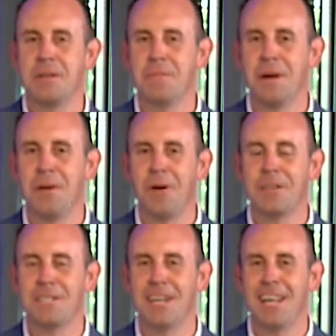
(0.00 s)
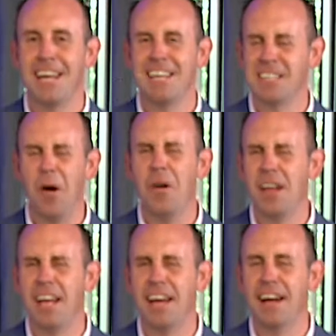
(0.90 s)
Anybody watching tonight? You say, oh,
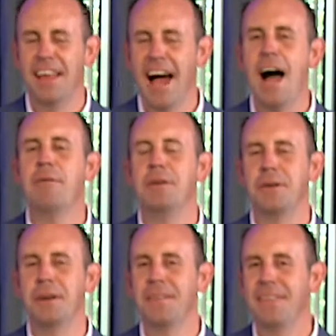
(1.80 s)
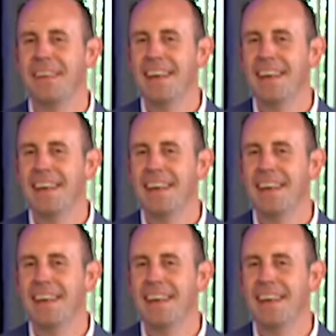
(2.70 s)
yeah, I would do it.